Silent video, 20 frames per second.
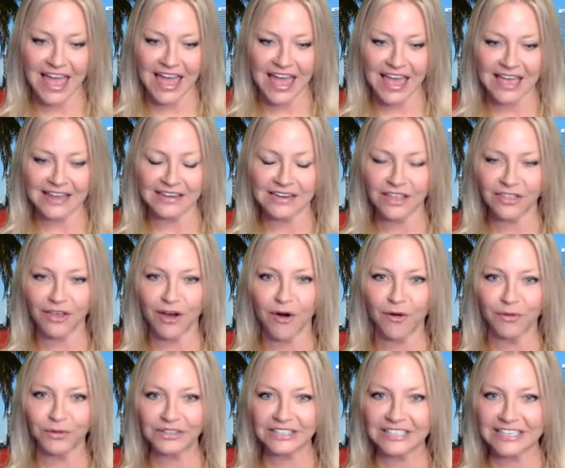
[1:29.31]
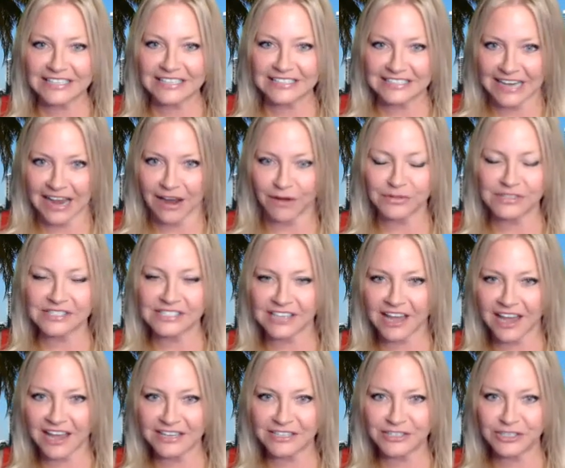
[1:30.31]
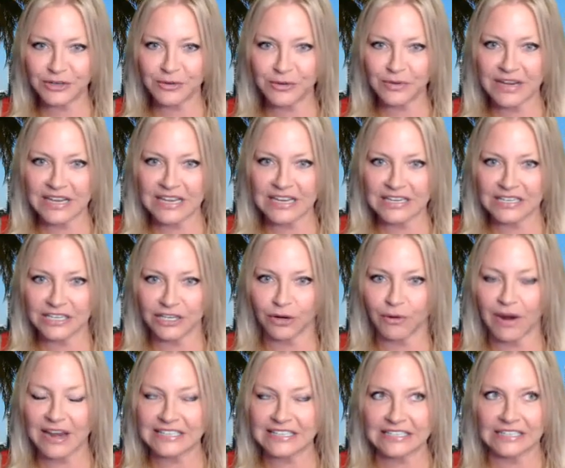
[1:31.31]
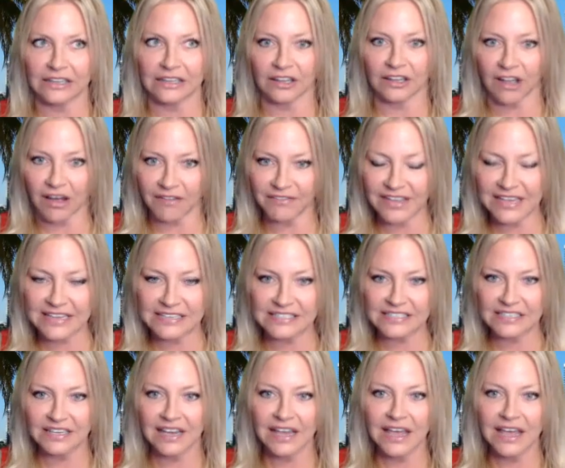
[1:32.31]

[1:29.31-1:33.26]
And the only downside to it, I did love it,